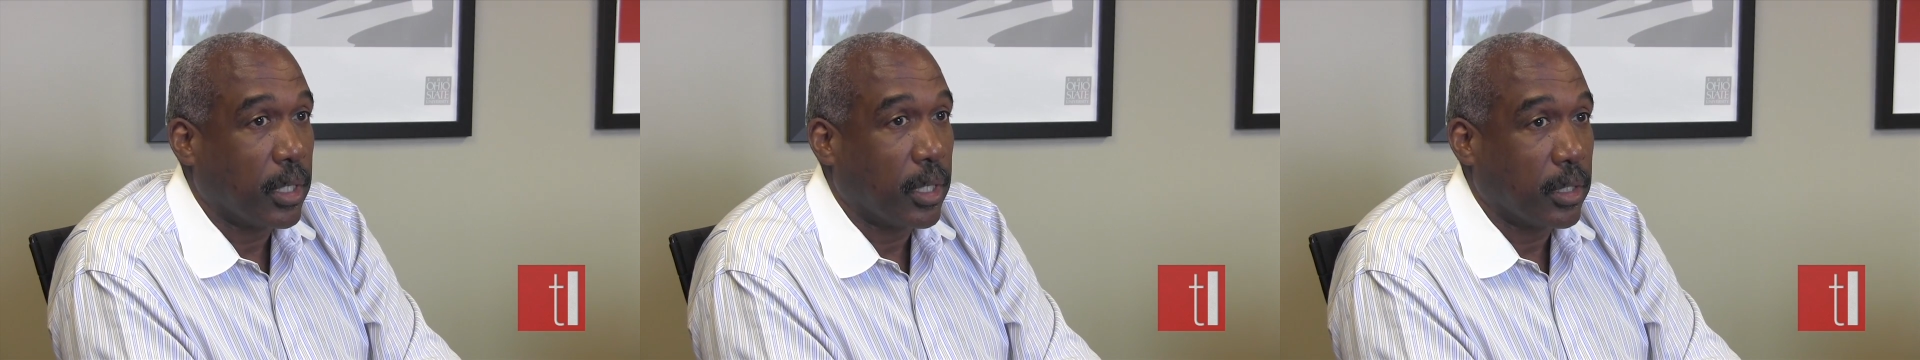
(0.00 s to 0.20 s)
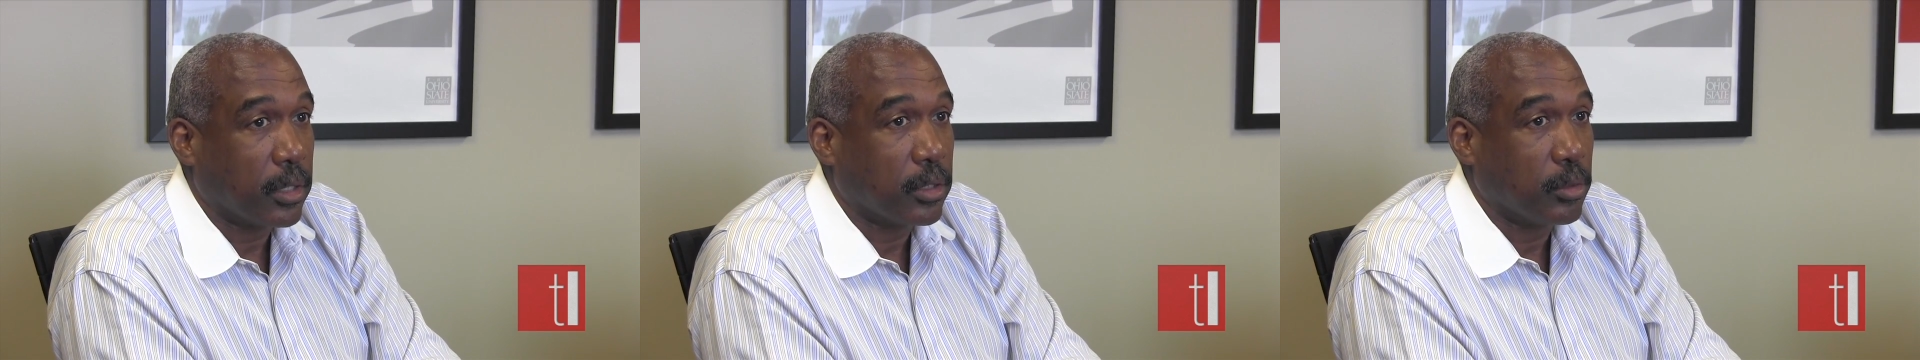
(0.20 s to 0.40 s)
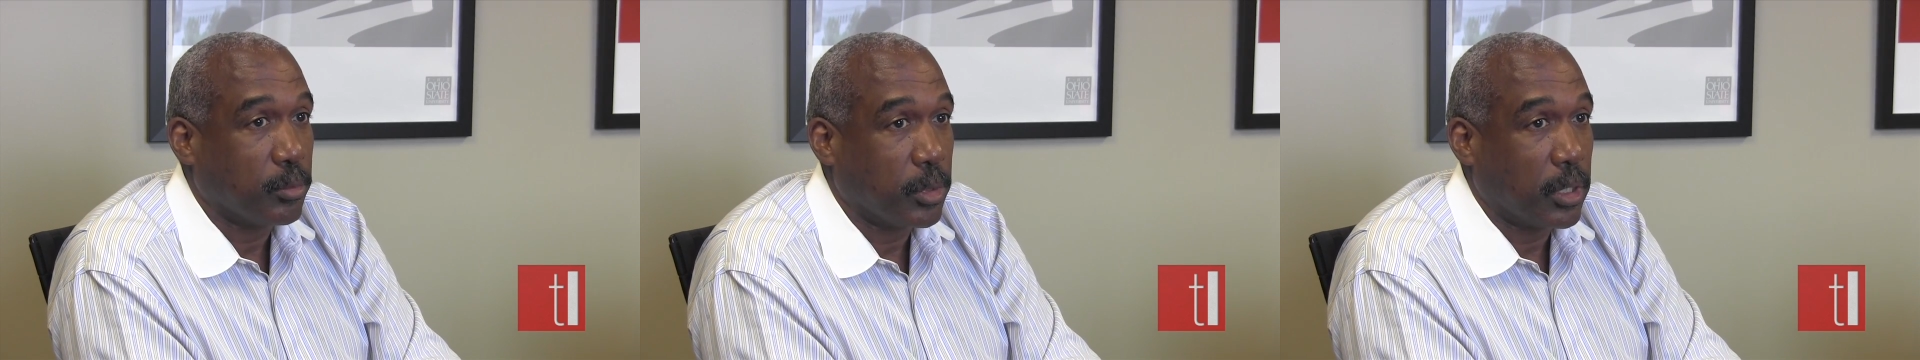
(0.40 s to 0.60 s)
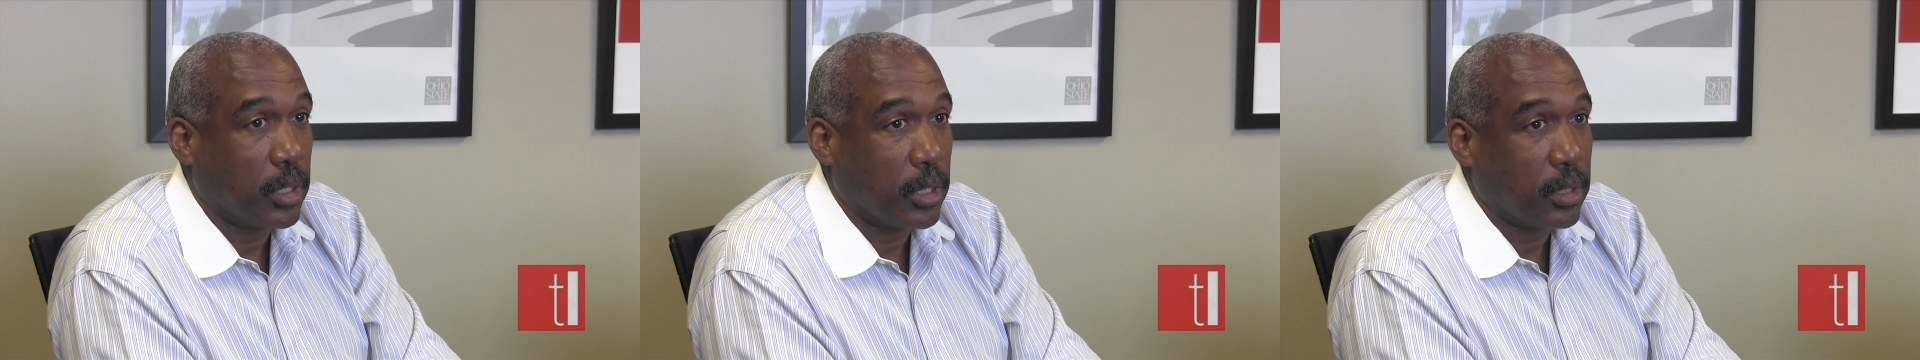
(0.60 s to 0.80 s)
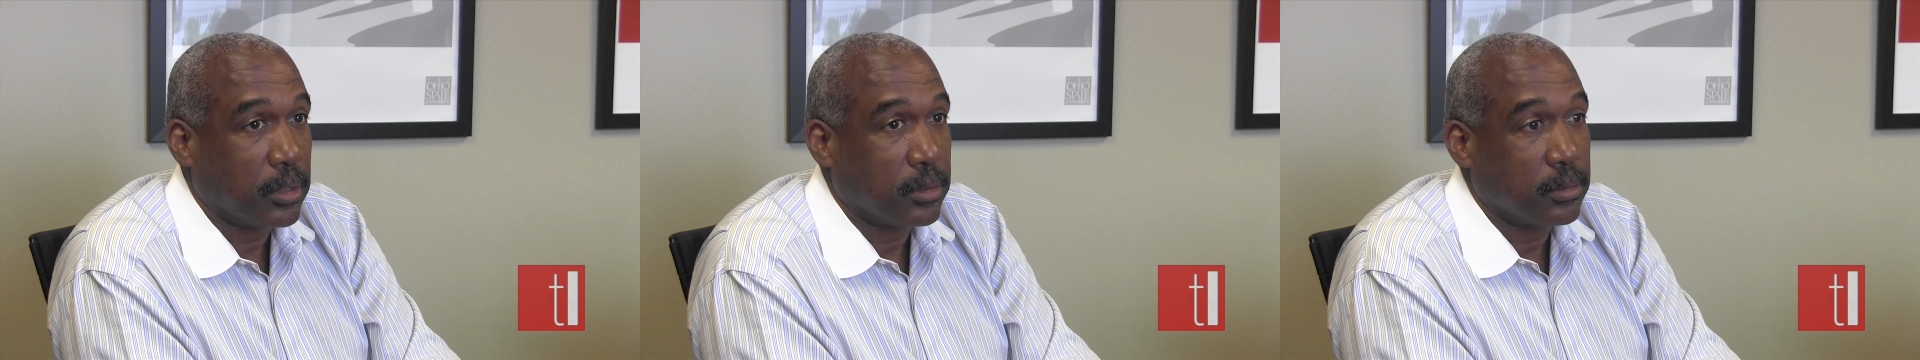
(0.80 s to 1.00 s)
it could
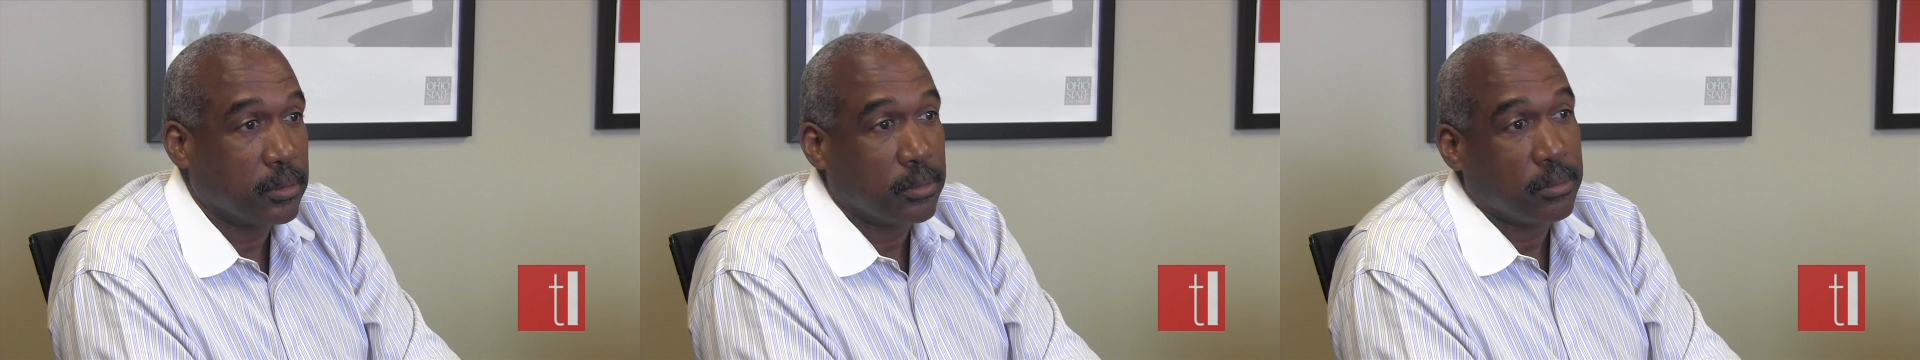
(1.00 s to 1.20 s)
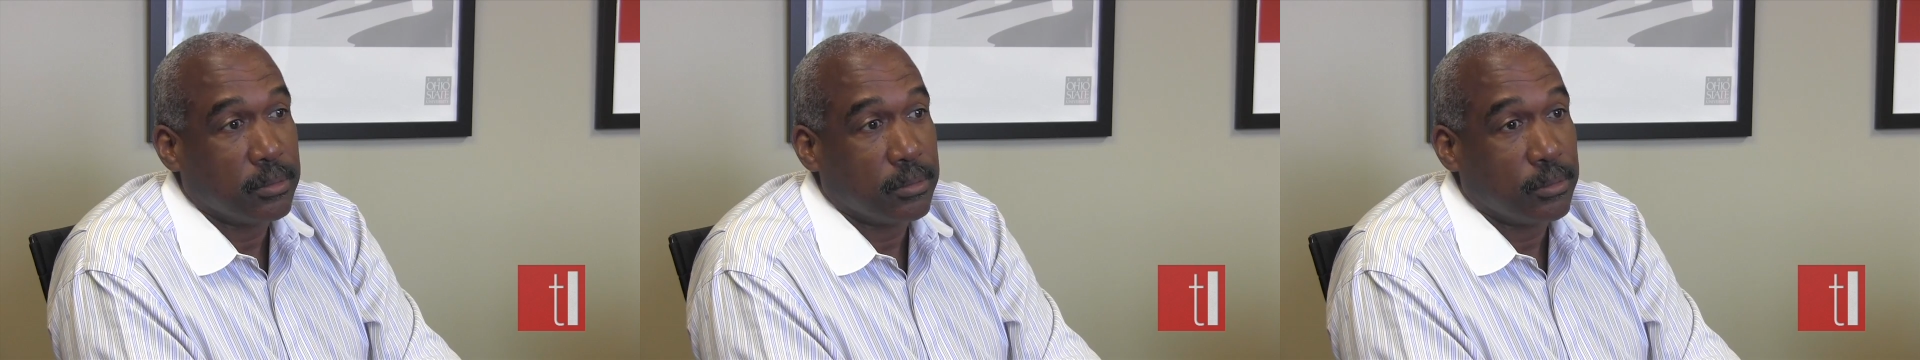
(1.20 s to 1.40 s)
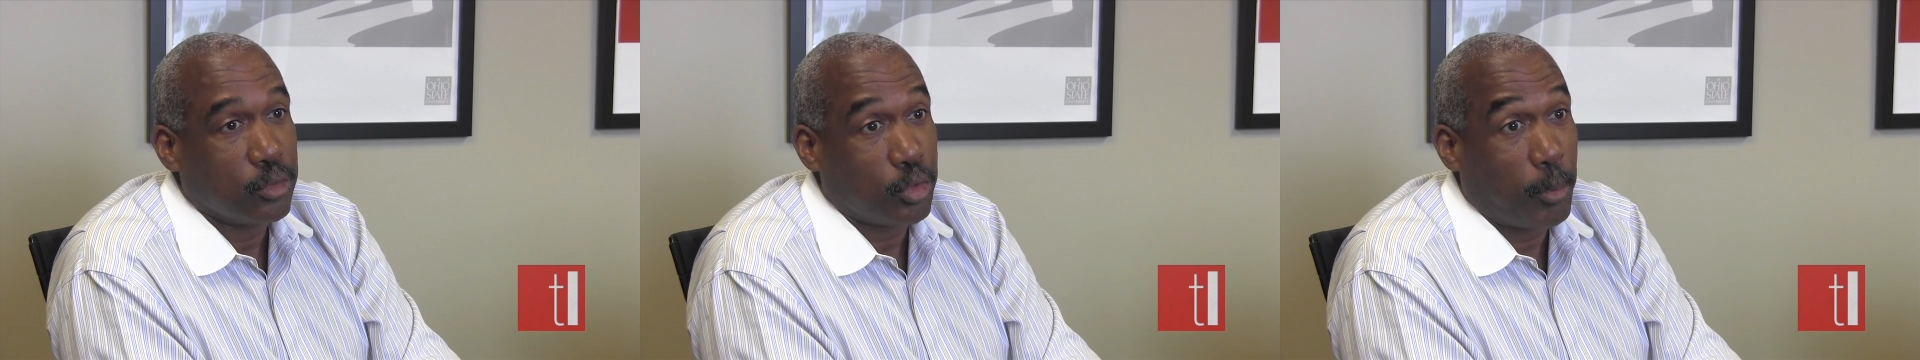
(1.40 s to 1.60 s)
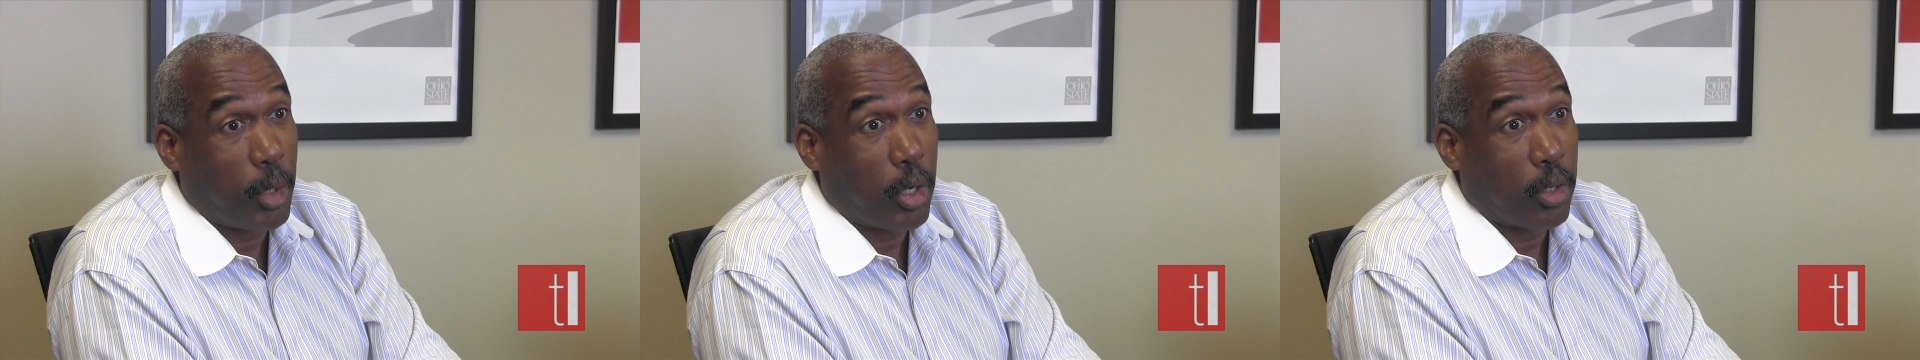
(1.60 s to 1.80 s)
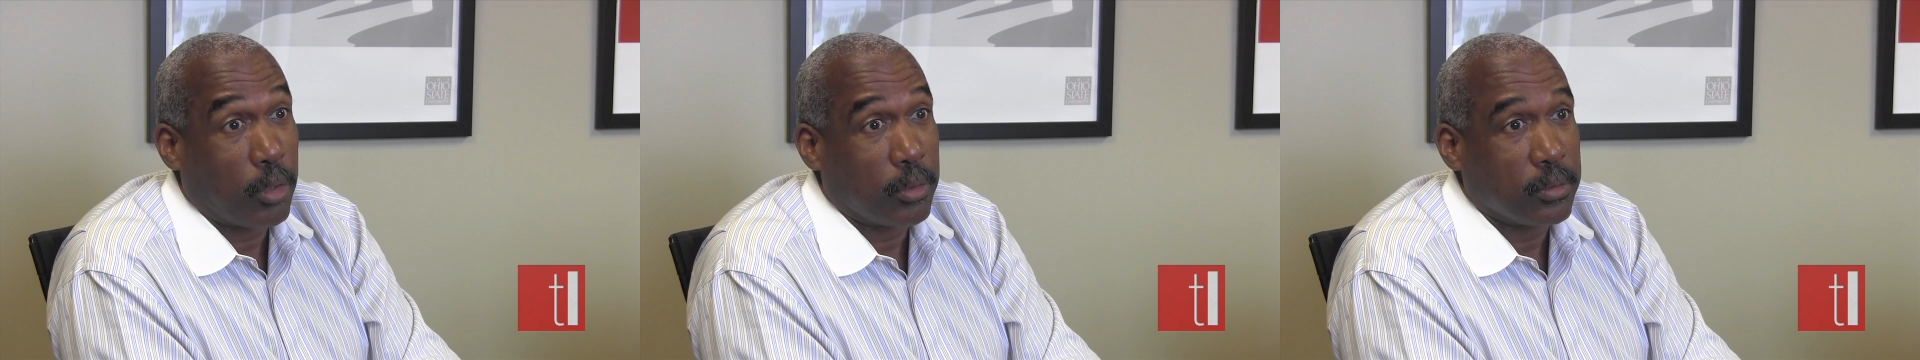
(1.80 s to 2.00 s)
be
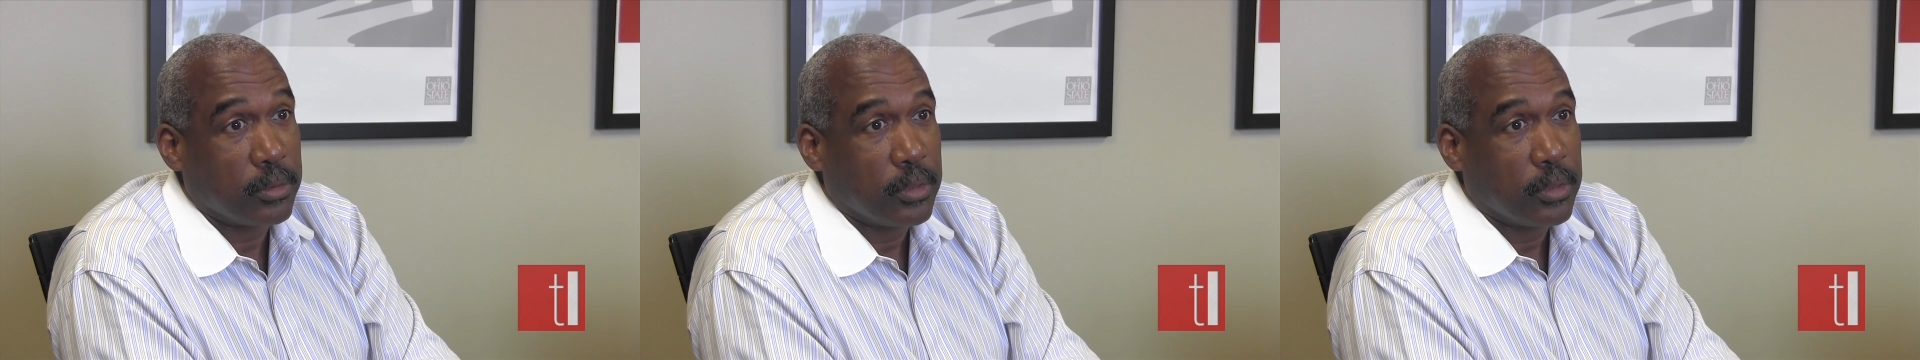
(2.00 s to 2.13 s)
tomorrow.